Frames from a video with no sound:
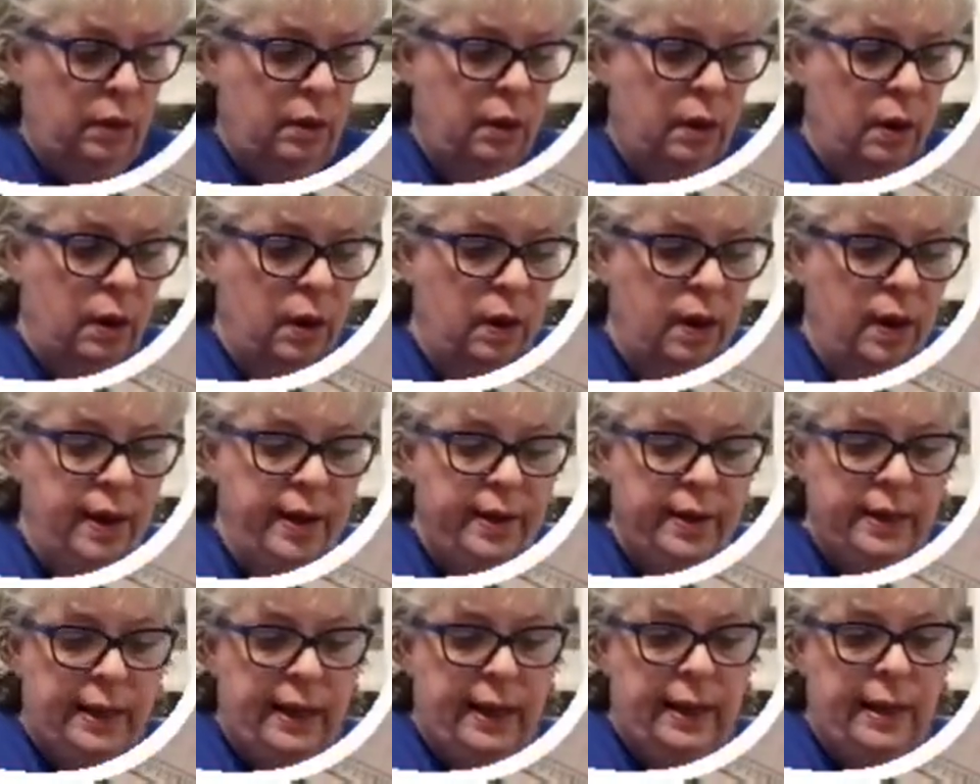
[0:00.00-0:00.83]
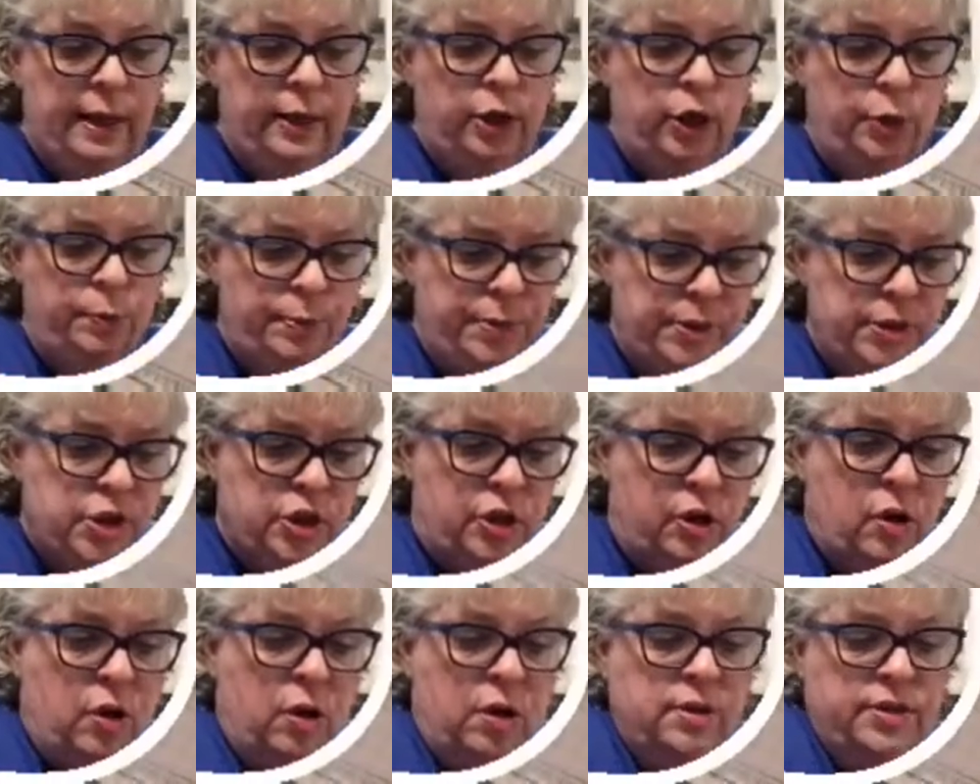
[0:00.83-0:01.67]
all right, and you put your
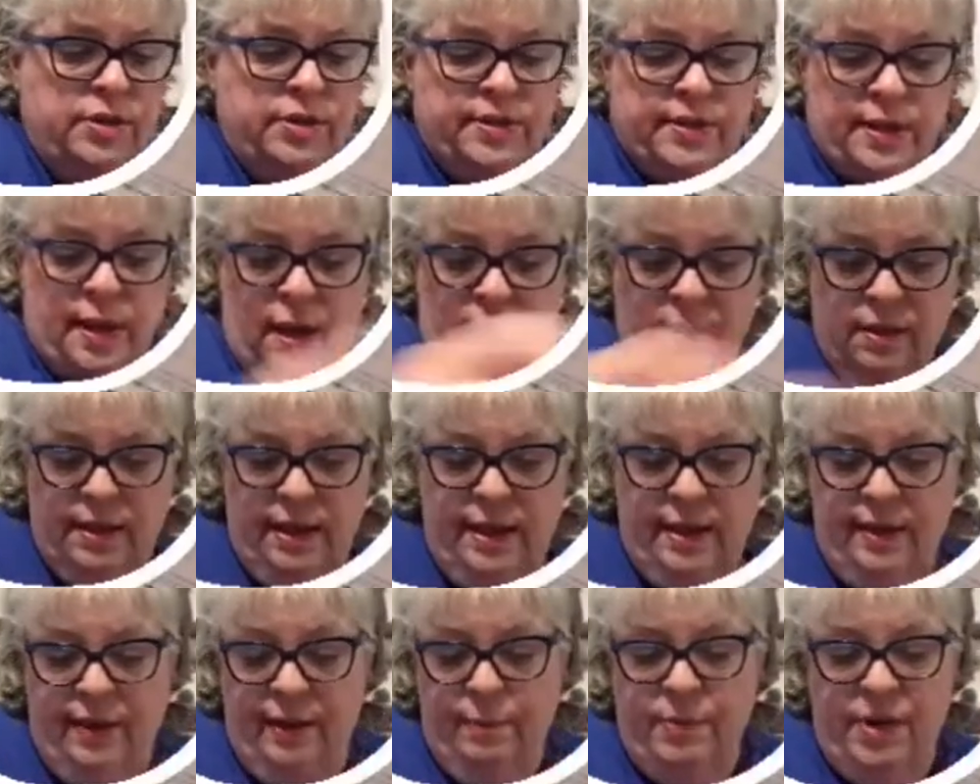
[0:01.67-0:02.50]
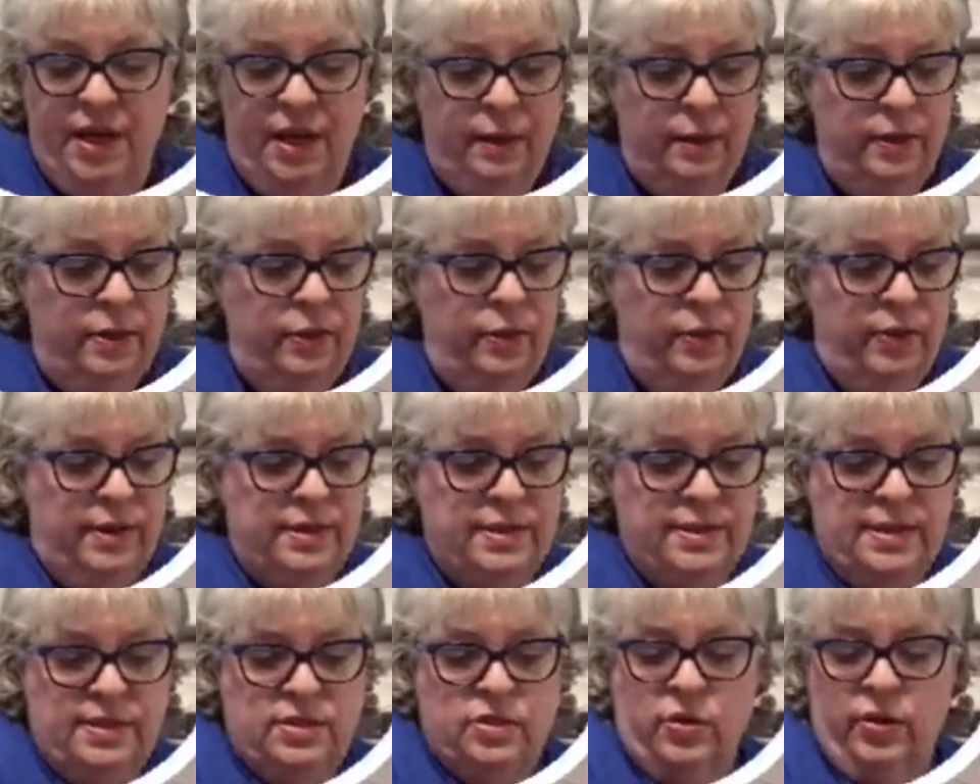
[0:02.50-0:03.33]
cardstock down. I'm not going to do it
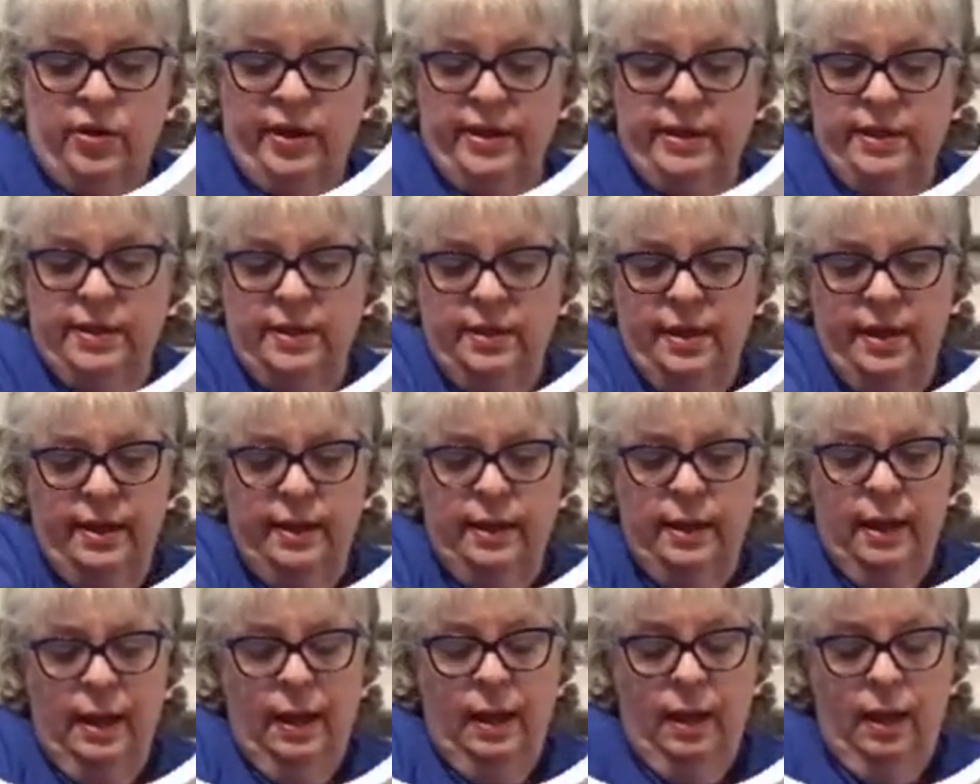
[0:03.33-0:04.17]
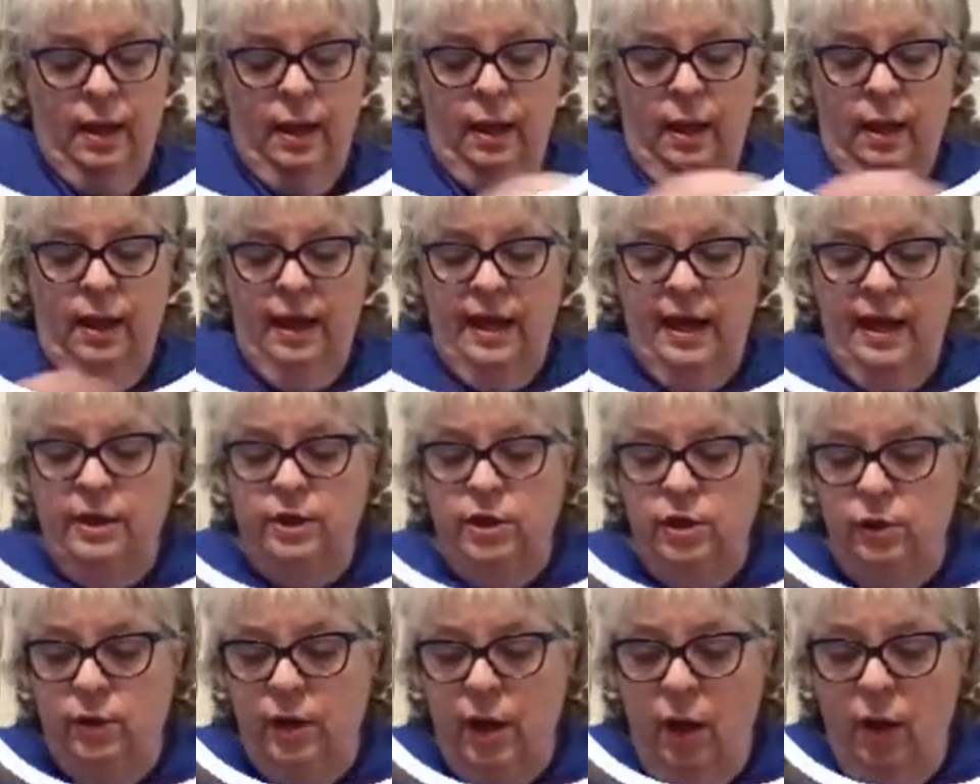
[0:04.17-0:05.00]
because it's already done. And
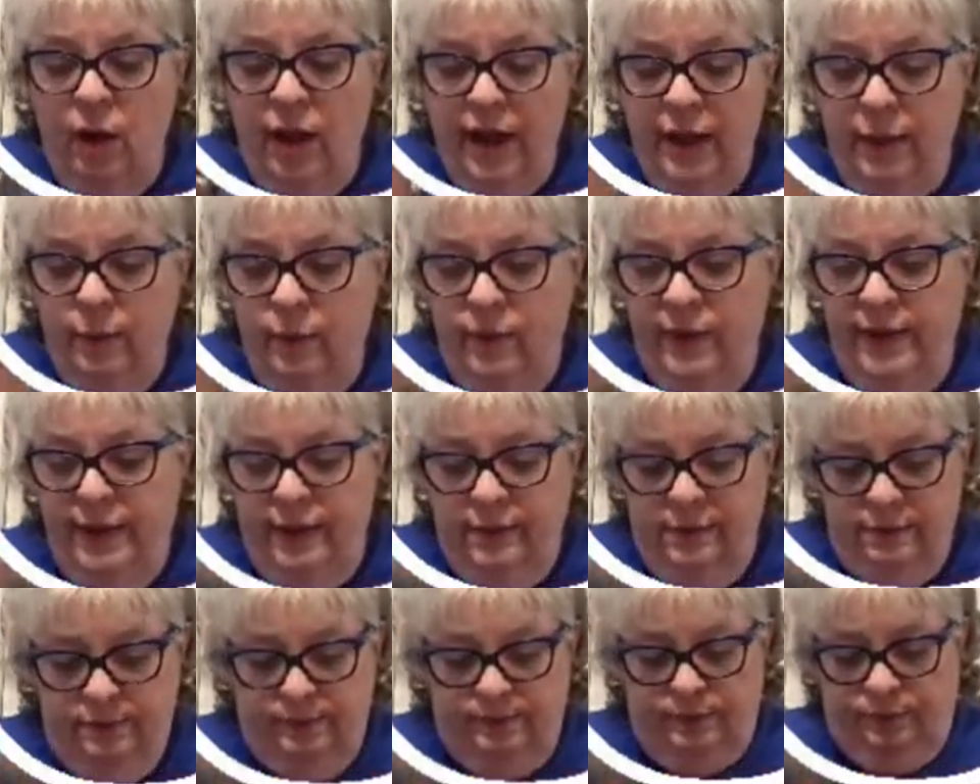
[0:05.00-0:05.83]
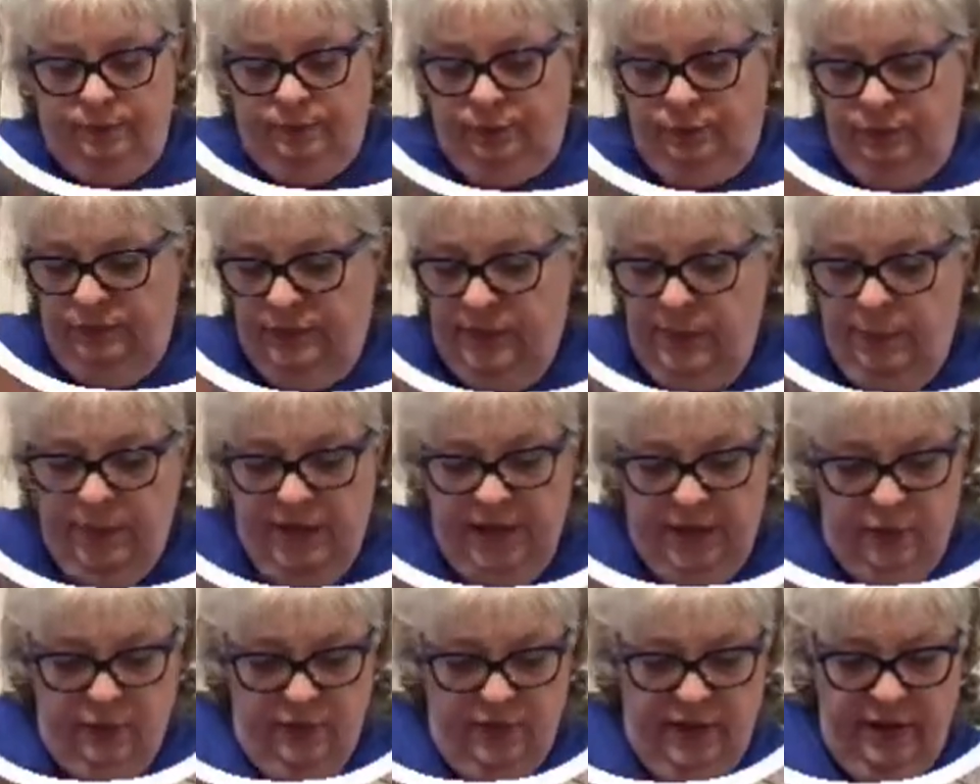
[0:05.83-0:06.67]
you go like, well, let me
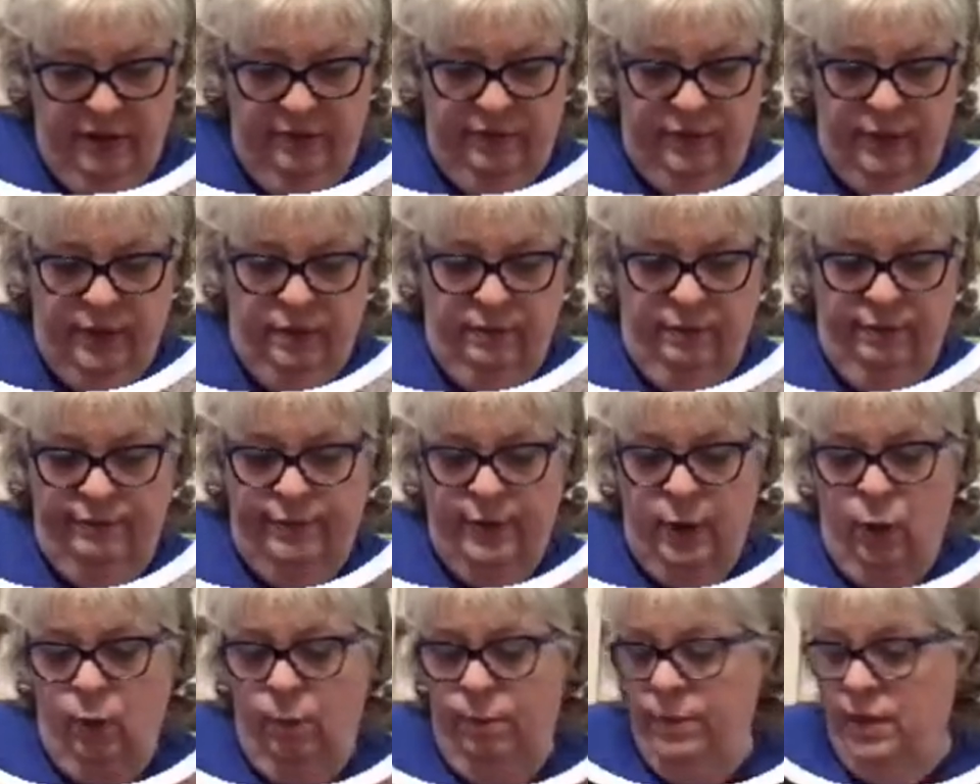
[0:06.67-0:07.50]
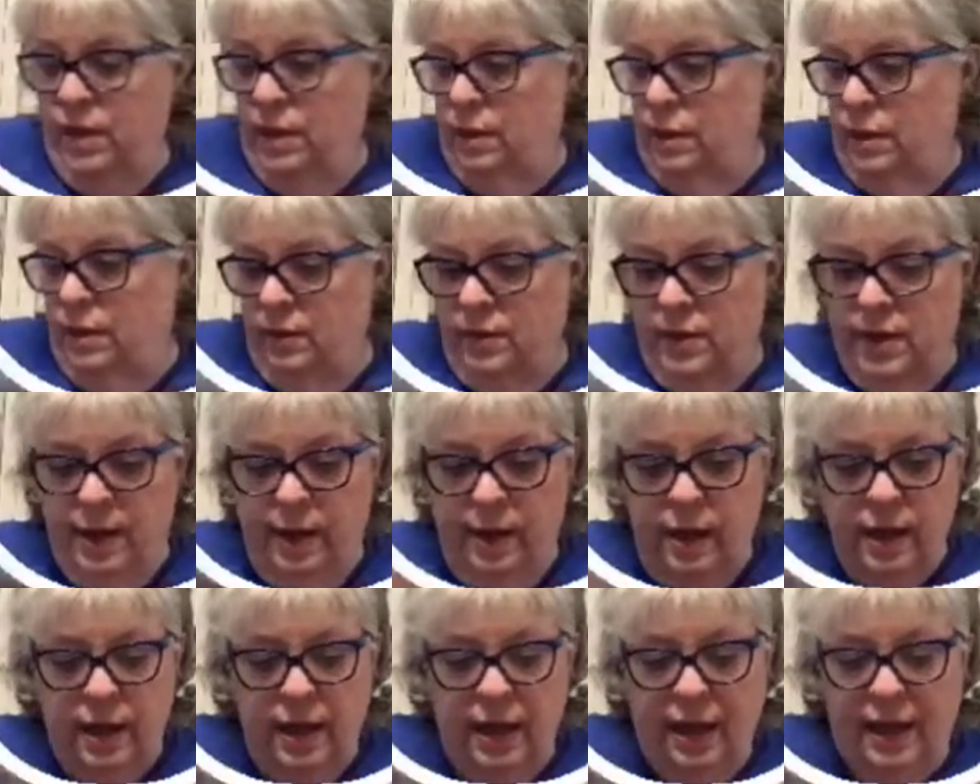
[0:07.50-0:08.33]
get rid of the foam. Okay,
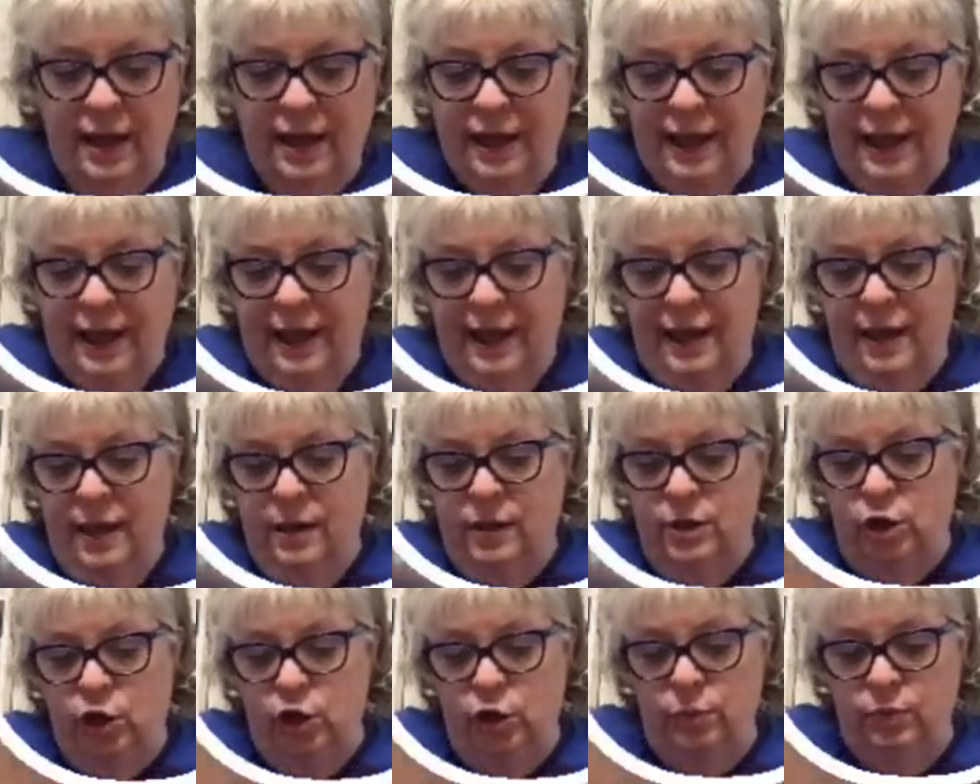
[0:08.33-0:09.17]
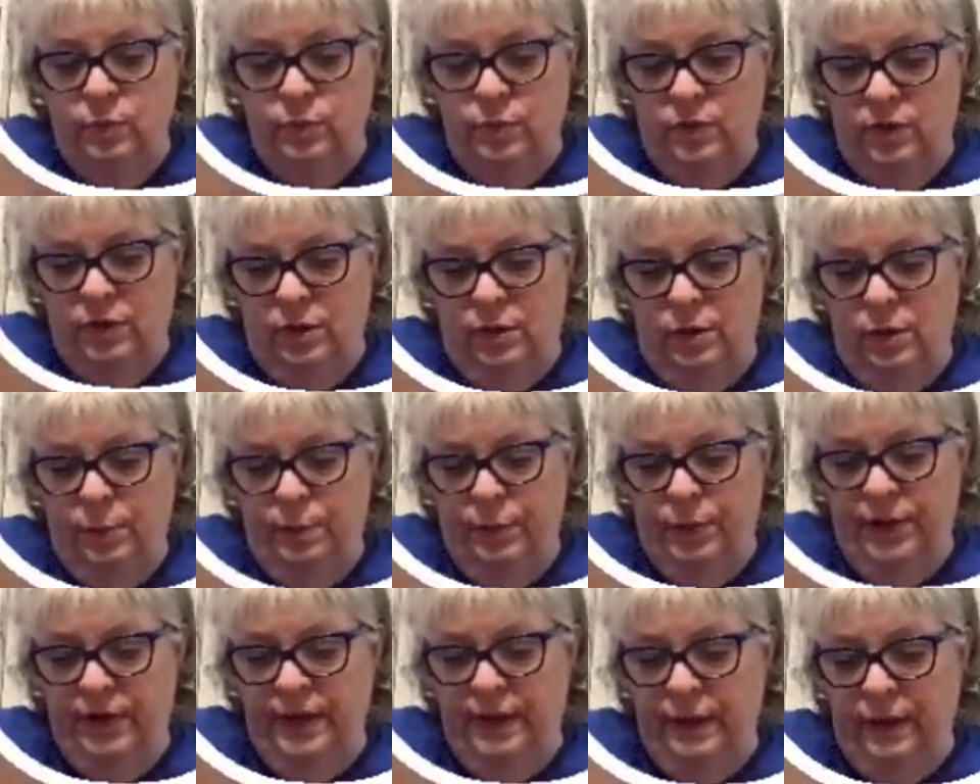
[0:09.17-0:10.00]
and you
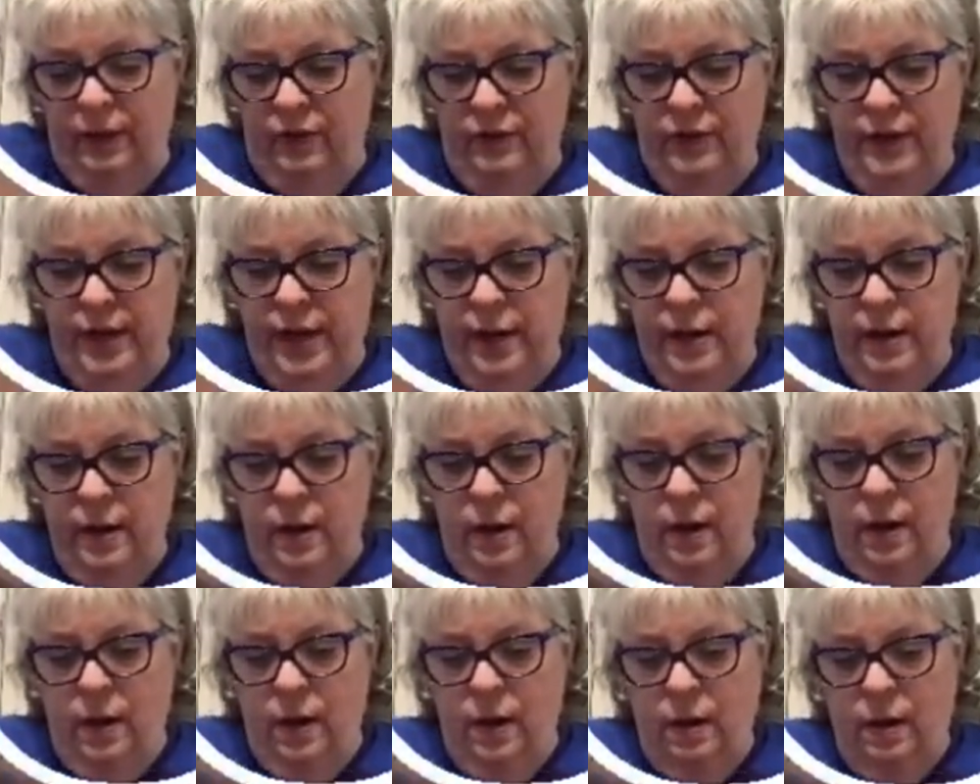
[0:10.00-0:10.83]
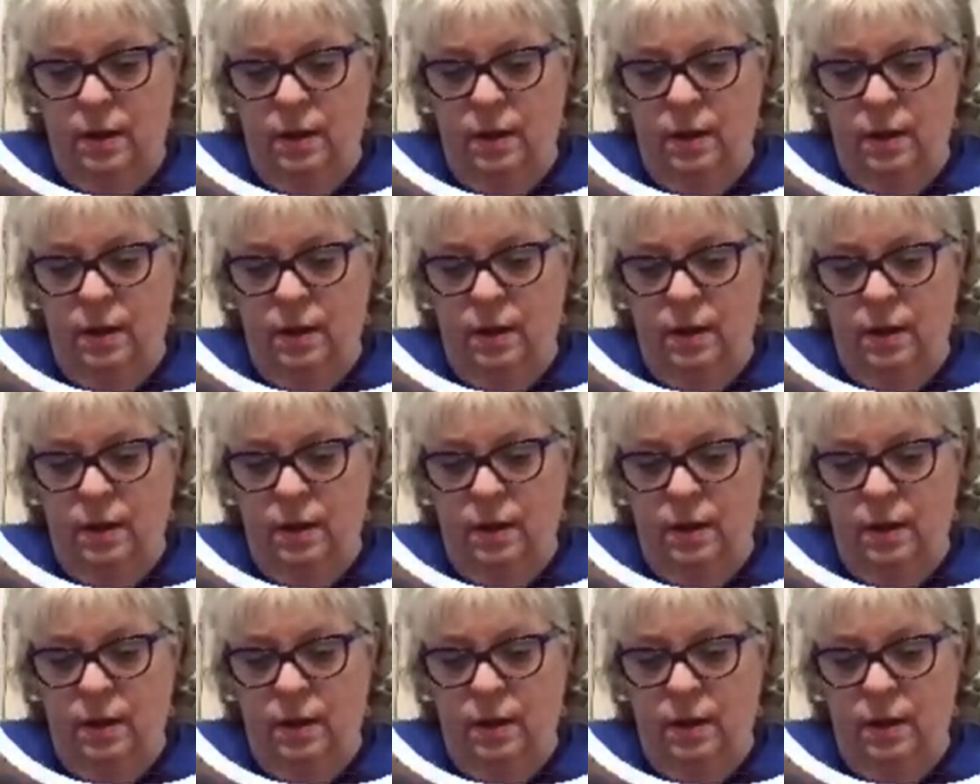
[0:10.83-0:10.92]
put it on here,